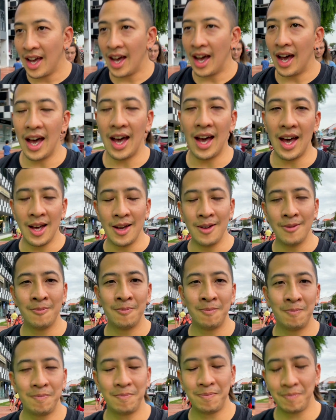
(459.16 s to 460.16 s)

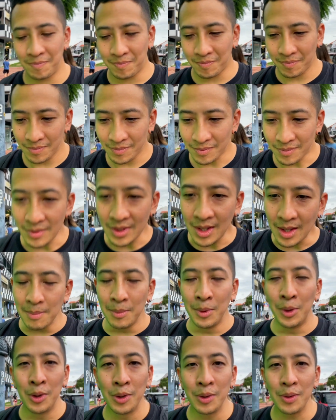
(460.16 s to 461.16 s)
um,
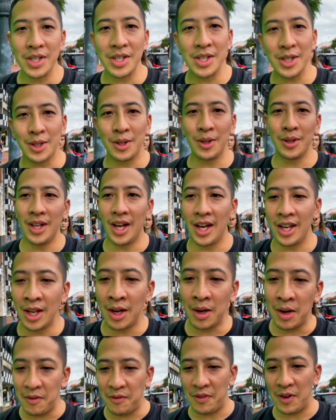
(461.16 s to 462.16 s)
mall, which is cool. I
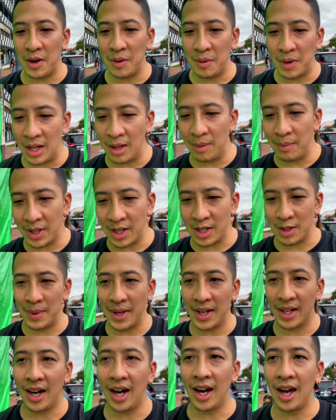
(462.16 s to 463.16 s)
know it very well because my
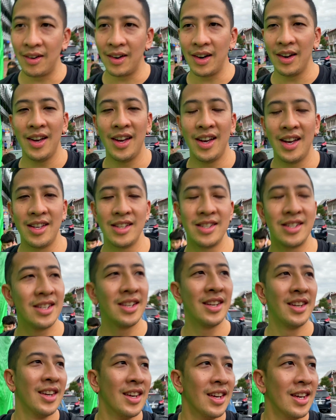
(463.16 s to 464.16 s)
Cairo has
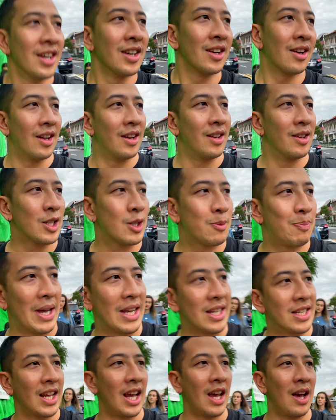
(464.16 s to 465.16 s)
got a little
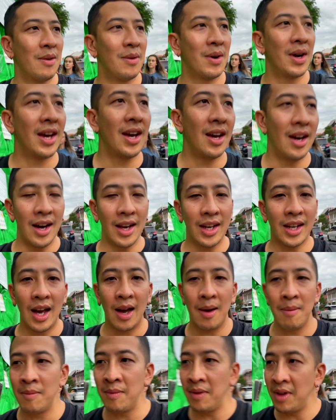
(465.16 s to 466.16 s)
space there where I
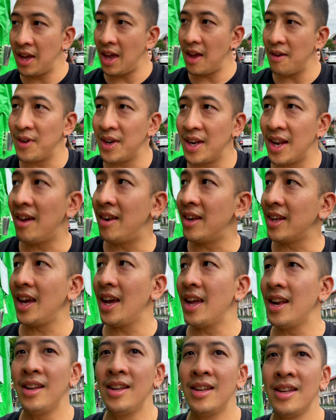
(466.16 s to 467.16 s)
come every now and
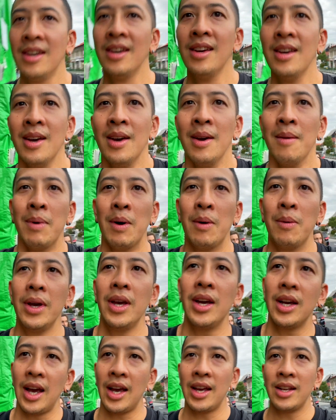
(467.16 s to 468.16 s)
again. But we are
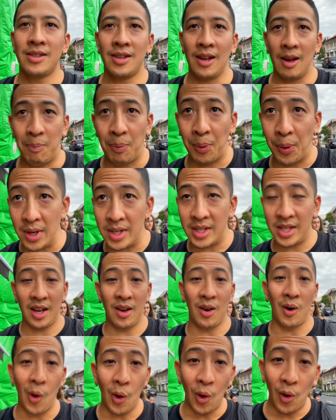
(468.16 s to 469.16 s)
going to a pretty
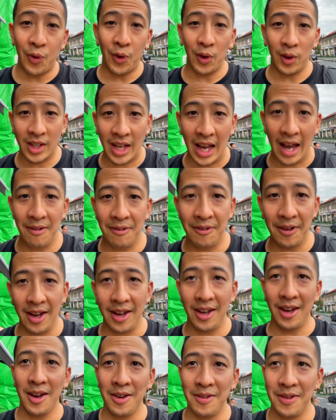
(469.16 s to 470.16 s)
awful cafe
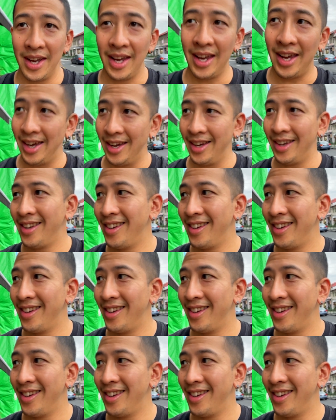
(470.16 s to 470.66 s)
over here,